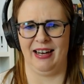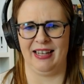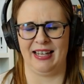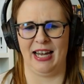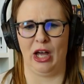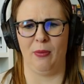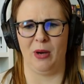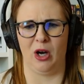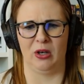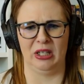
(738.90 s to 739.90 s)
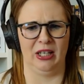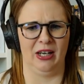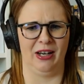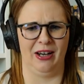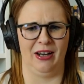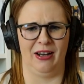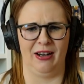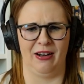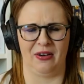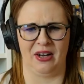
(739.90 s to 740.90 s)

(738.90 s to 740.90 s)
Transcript: right in the elbow. Oh,